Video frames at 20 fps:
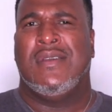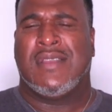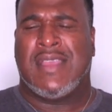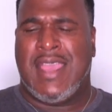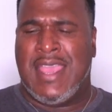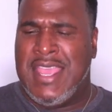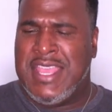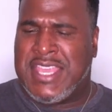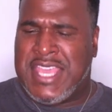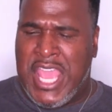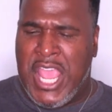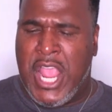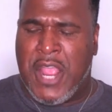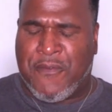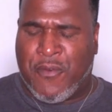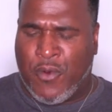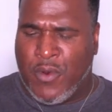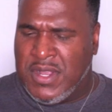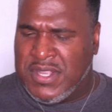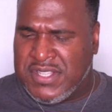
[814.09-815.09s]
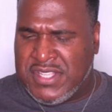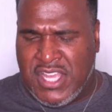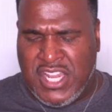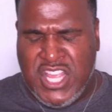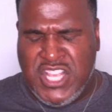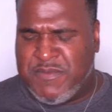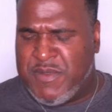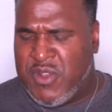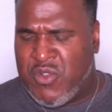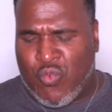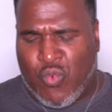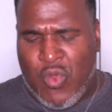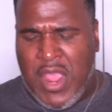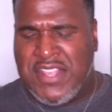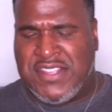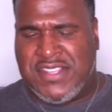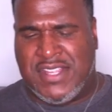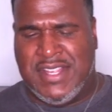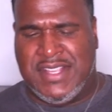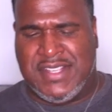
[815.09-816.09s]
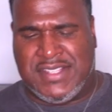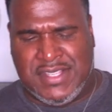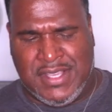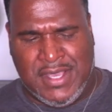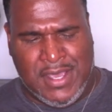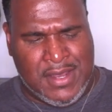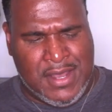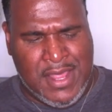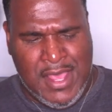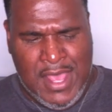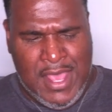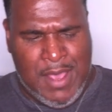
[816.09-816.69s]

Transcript: Okay, he cared for his son. He's been raising his son.